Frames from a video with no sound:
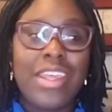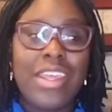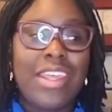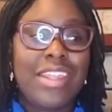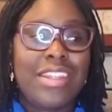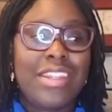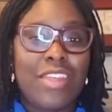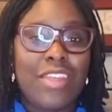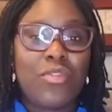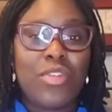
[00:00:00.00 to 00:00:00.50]

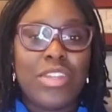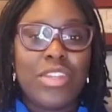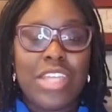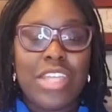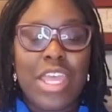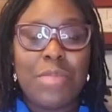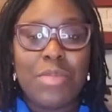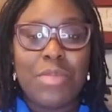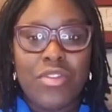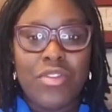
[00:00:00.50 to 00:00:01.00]
different
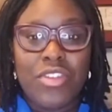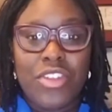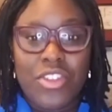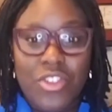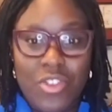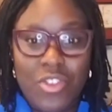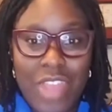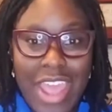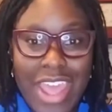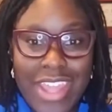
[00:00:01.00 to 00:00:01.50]
type of
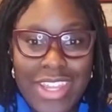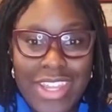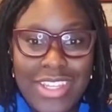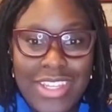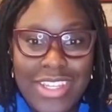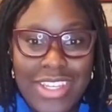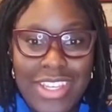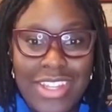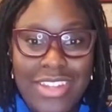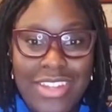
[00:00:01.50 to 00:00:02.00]

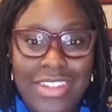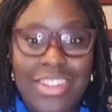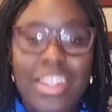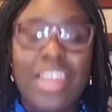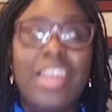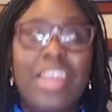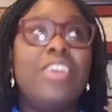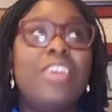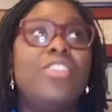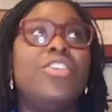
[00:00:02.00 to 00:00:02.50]
strategies
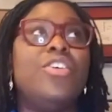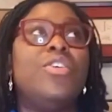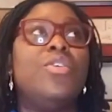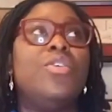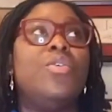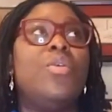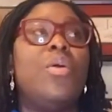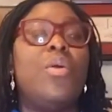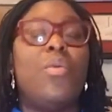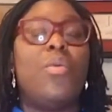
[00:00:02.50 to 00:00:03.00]

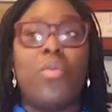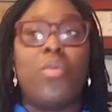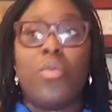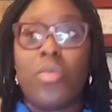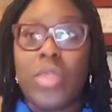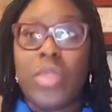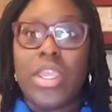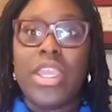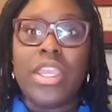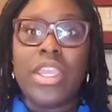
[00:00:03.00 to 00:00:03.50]
to
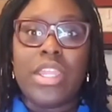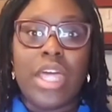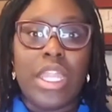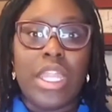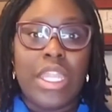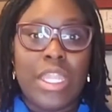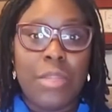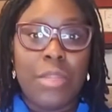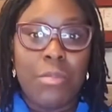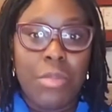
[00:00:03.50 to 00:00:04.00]
read a
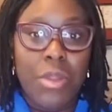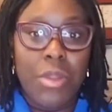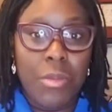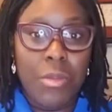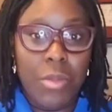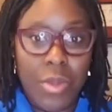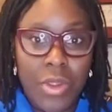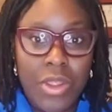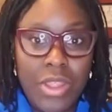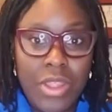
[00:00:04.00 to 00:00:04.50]
simple
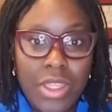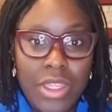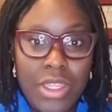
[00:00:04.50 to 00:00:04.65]
book,